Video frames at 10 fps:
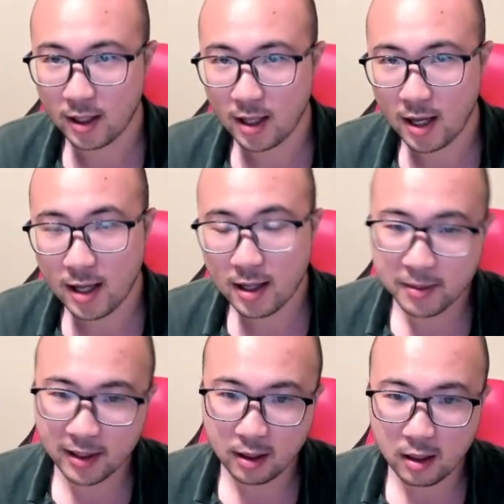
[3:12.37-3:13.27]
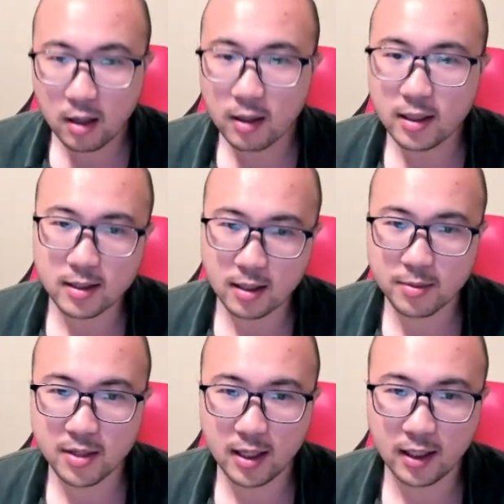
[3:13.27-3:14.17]
And I mean, learning
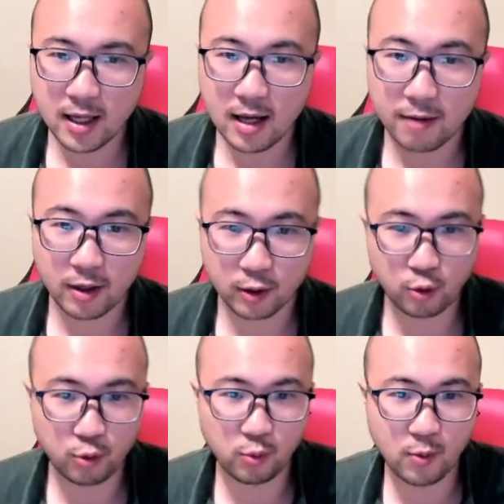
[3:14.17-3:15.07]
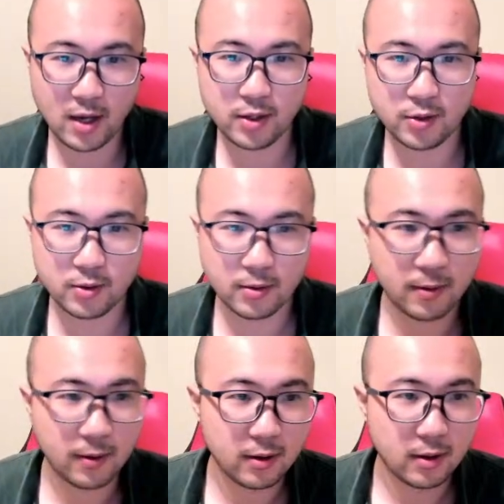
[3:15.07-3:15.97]
something can have two ways.
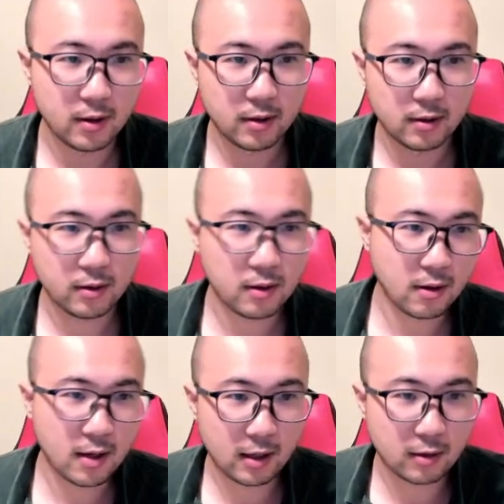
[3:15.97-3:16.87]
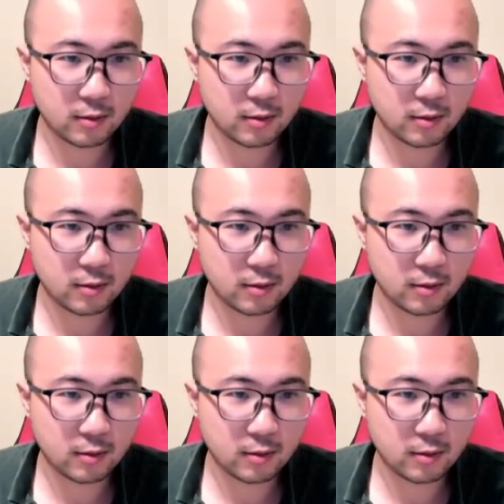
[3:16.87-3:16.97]
There are